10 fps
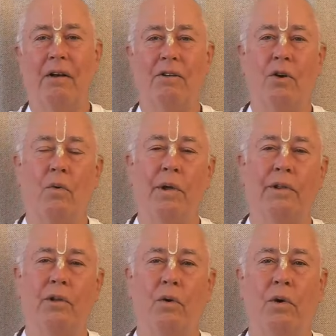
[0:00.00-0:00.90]
So when
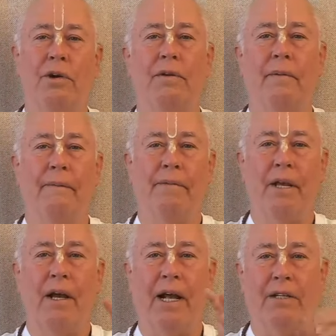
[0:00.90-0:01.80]
the Lord
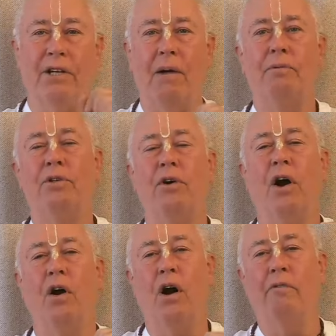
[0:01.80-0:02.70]
accepts
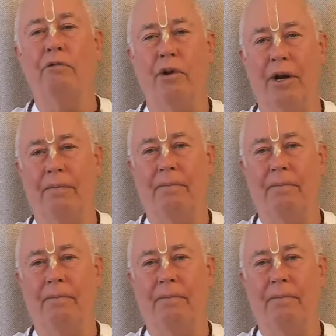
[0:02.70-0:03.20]
our offering,